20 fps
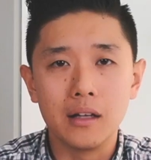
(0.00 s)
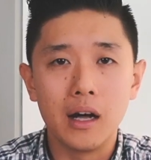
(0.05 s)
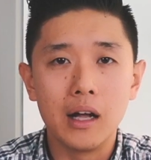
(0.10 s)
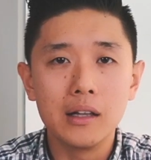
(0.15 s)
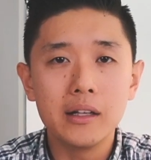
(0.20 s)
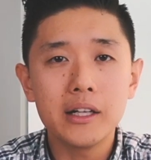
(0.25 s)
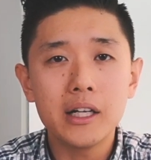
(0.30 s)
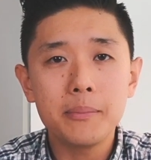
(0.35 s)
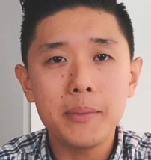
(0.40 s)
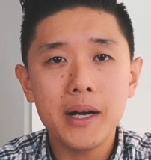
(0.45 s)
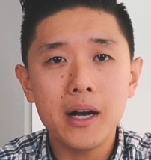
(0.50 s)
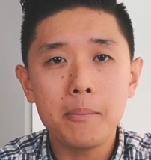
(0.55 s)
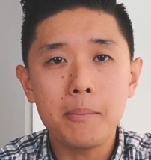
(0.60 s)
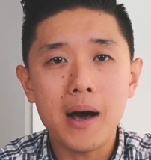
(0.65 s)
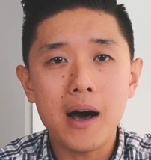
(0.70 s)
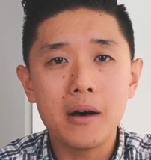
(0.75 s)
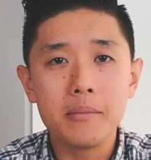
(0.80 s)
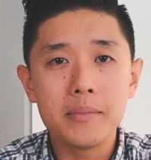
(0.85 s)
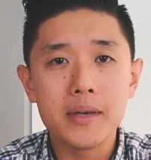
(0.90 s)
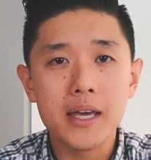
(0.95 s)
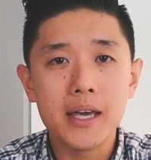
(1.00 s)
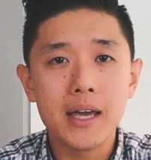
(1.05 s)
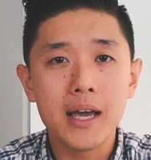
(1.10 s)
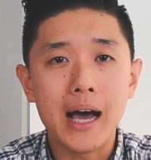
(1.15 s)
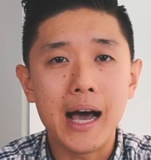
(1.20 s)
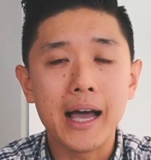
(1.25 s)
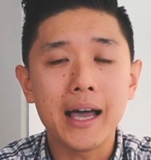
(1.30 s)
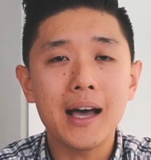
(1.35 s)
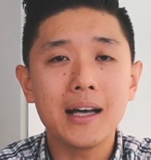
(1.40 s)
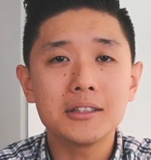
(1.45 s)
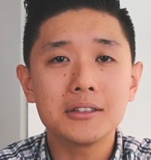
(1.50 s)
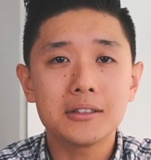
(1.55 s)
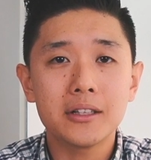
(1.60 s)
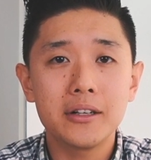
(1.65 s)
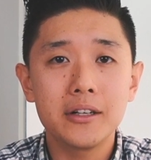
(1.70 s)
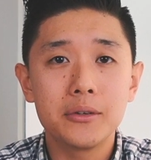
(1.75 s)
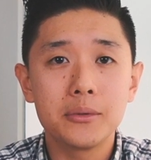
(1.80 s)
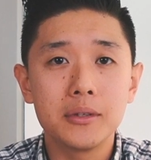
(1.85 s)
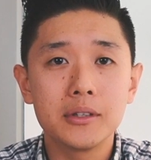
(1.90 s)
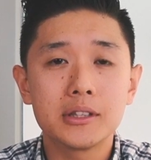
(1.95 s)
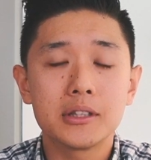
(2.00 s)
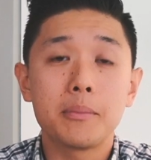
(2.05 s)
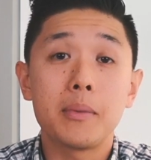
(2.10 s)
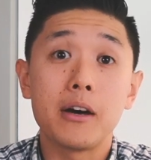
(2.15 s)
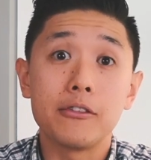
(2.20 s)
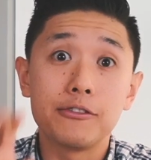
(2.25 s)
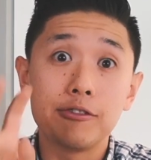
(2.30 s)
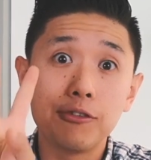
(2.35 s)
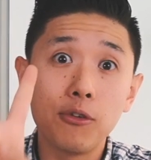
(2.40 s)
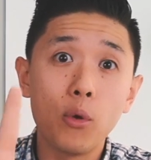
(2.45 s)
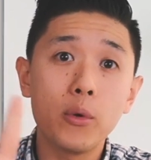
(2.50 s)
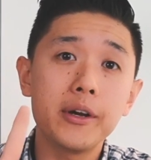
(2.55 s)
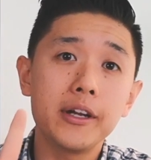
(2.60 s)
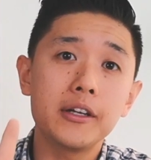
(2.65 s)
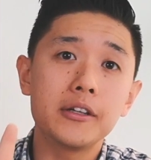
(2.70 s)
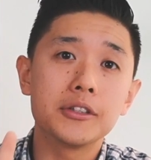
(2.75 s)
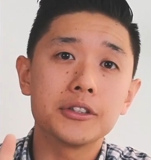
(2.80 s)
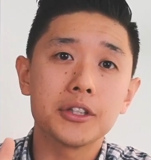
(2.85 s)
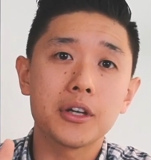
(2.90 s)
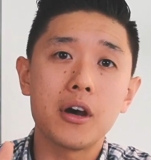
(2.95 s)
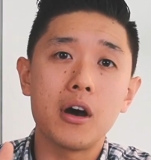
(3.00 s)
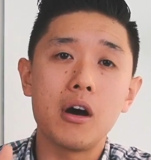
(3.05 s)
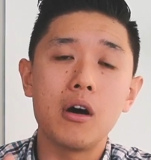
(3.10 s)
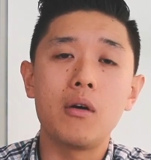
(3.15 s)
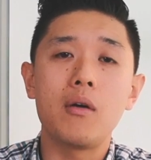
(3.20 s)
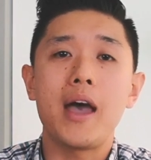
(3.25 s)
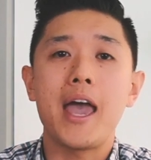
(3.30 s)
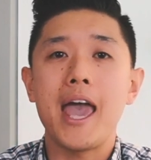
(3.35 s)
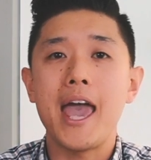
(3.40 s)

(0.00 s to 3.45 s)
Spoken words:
A little bit about me. I got started in real estate about 4 years ago,